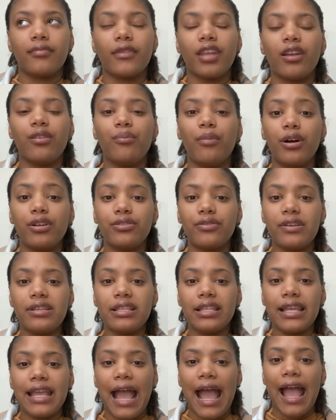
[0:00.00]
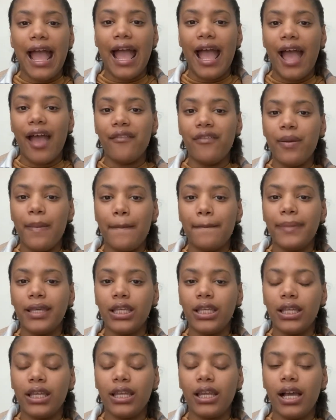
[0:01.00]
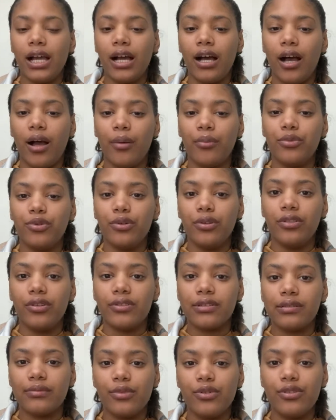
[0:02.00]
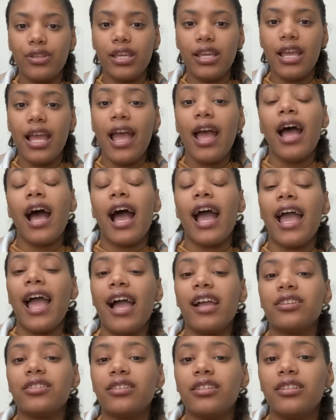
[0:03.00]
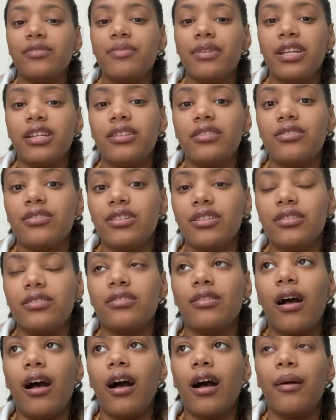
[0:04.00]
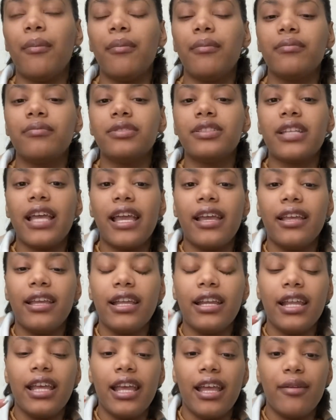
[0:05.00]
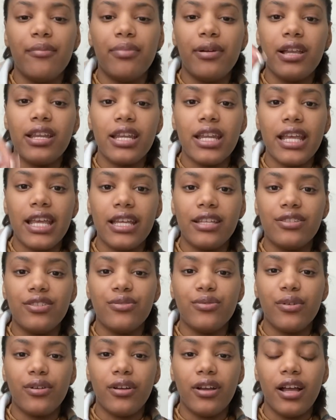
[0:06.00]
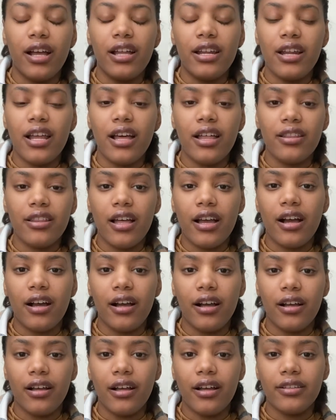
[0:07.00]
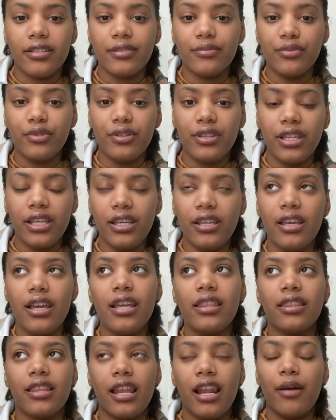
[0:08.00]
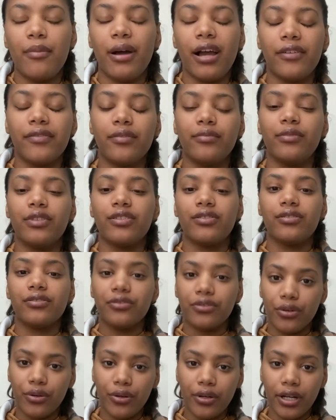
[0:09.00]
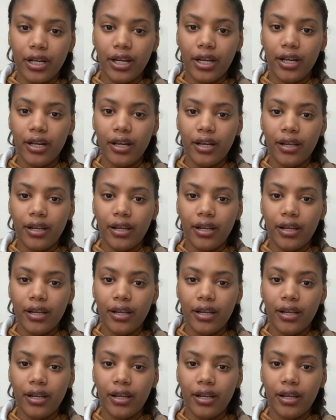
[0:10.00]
Most recently, I haven't been doing the smoothie. I actually been just taking it and putting it into a smoothie that I buy from the store,